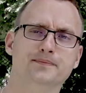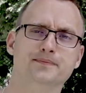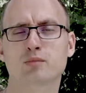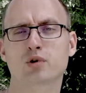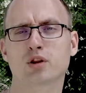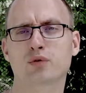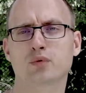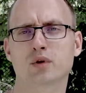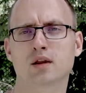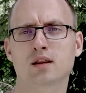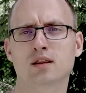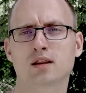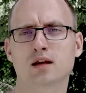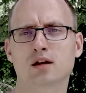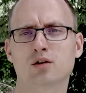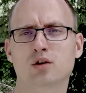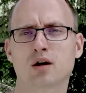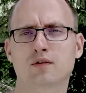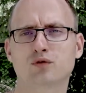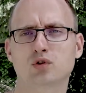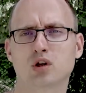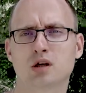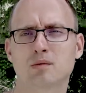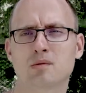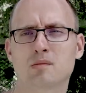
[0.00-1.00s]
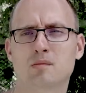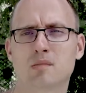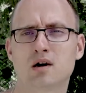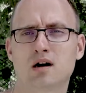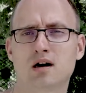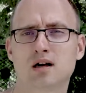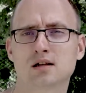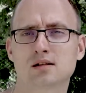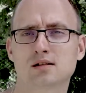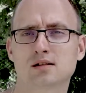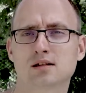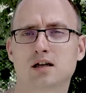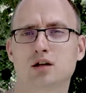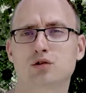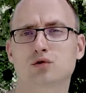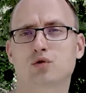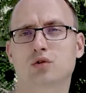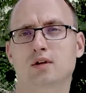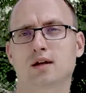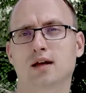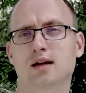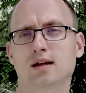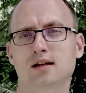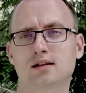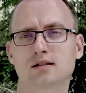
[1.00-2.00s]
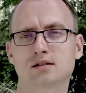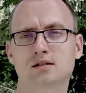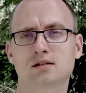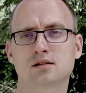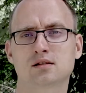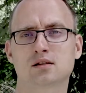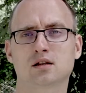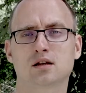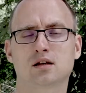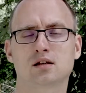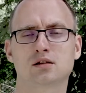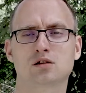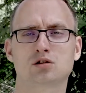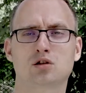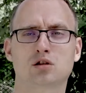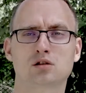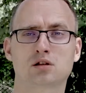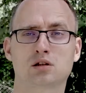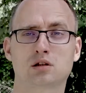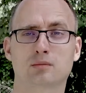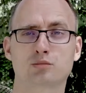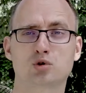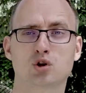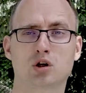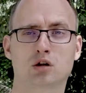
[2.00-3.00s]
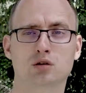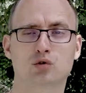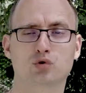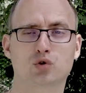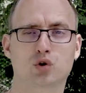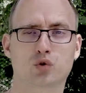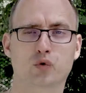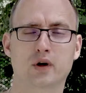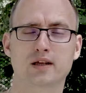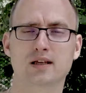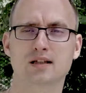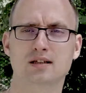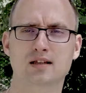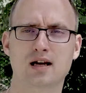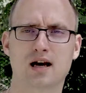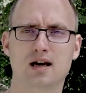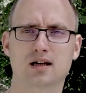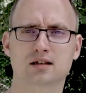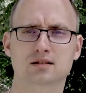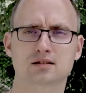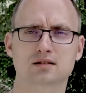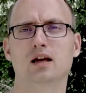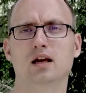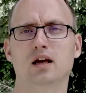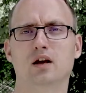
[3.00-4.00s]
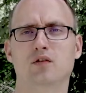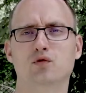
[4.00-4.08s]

Number three thing you have to keep in mind is that your gains is not subject to Ukrainian tax.